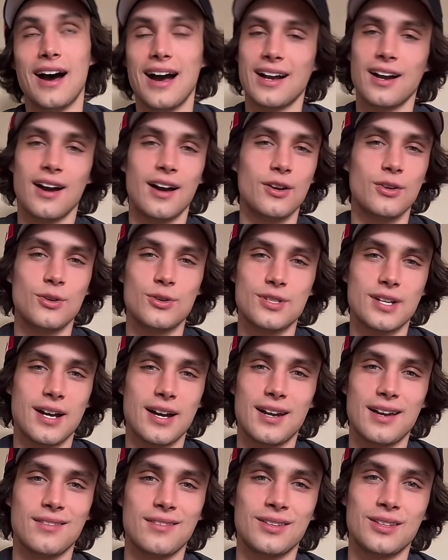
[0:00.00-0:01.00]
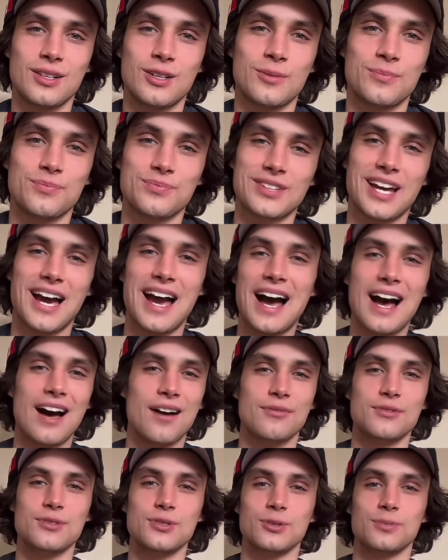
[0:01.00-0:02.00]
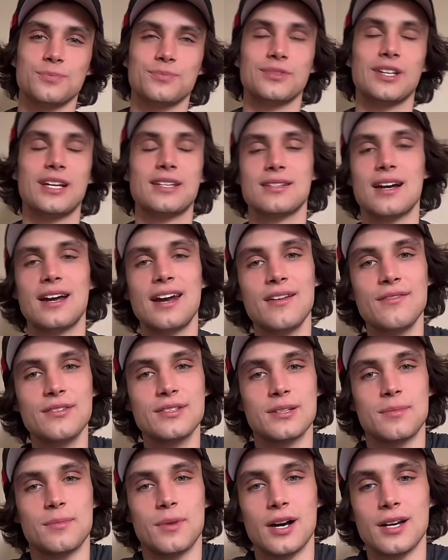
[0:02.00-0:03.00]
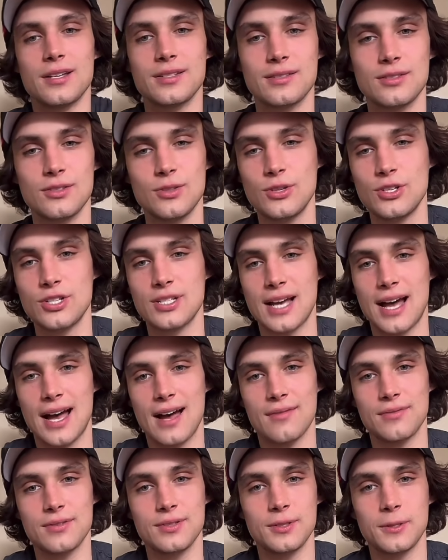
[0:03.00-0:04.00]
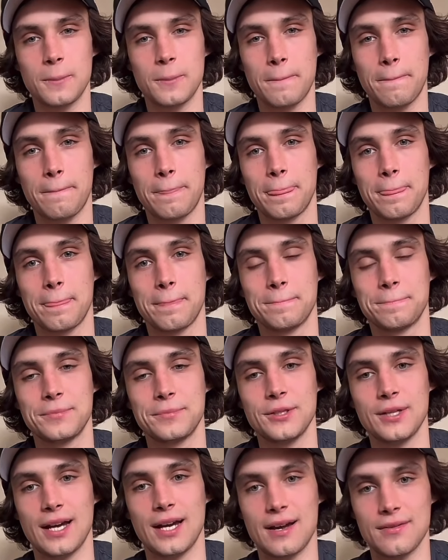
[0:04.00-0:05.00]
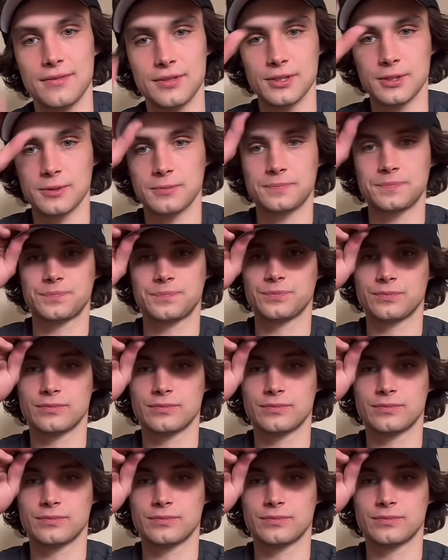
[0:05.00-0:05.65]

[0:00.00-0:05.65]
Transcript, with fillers: Nah, I gotta do skydiving though. I have to. Like skydiving's a must. You just have to. You have to.